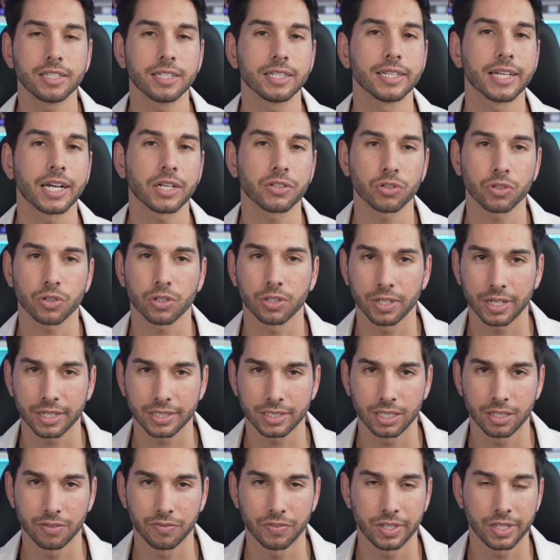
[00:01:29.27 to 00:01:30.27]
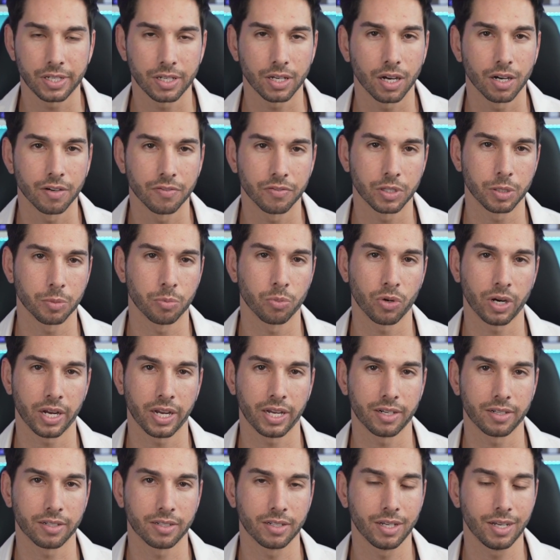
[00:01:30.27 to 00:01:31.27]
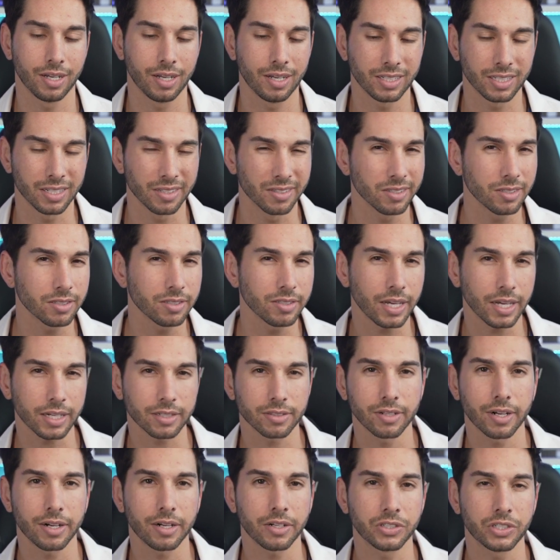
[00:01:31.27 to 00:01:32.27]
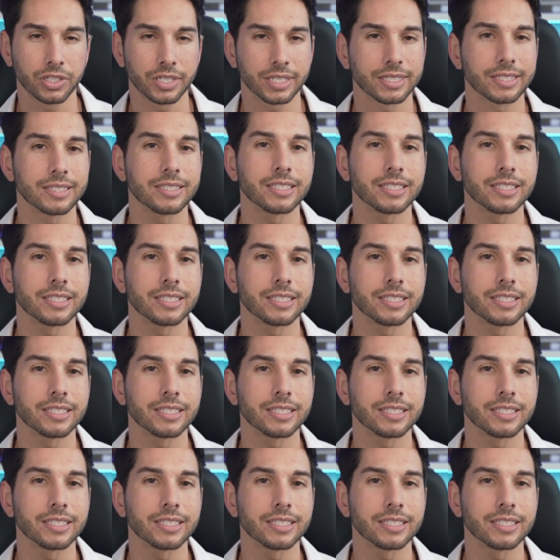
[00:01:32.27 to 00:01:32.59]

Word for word: the electrical activity of the brain. Now, this technology is